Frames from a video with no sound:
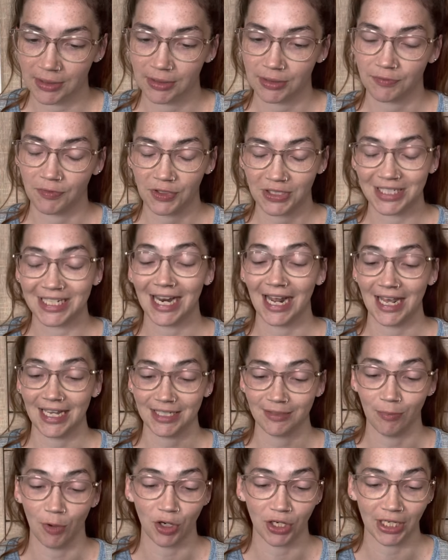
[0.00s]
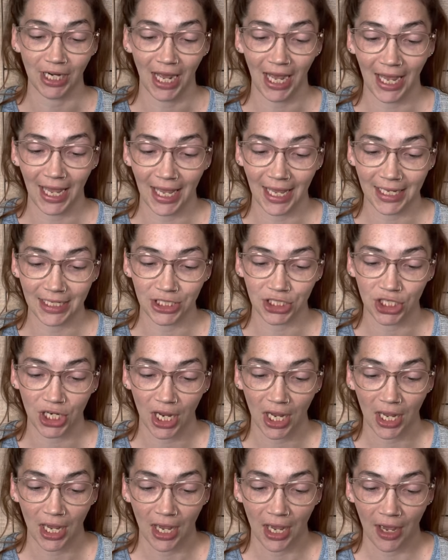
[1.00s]
for today's modern age.
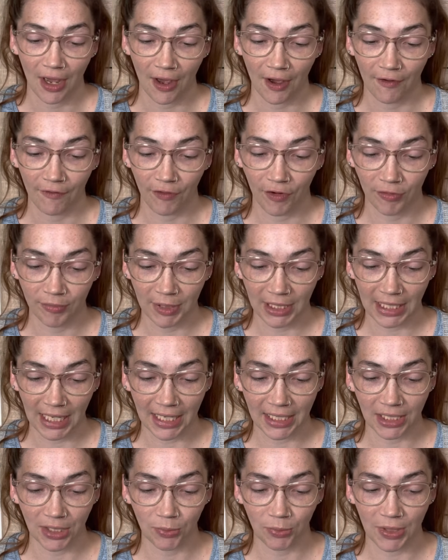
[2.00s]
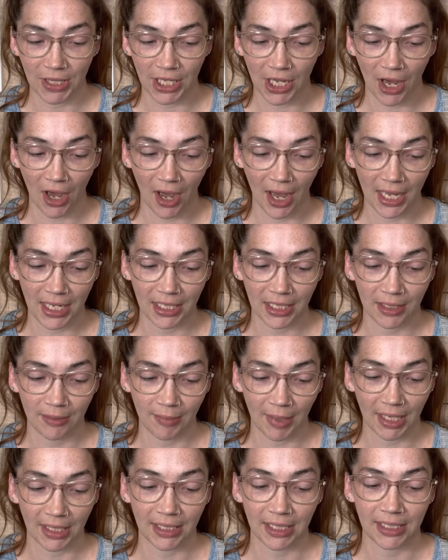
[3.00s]
Formulated with iron,
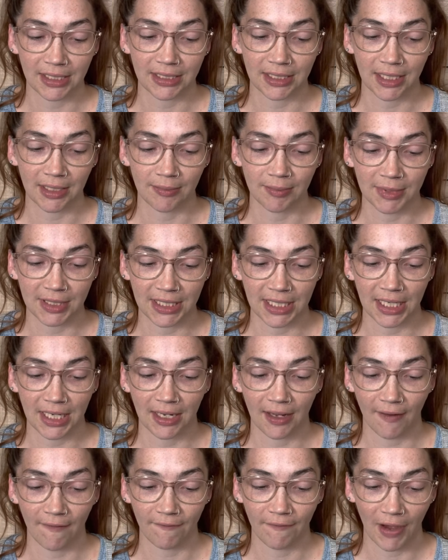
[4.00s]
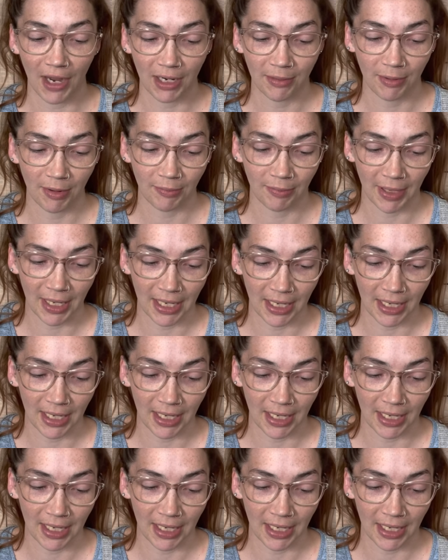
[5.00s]
magnesium, zinc, vitamin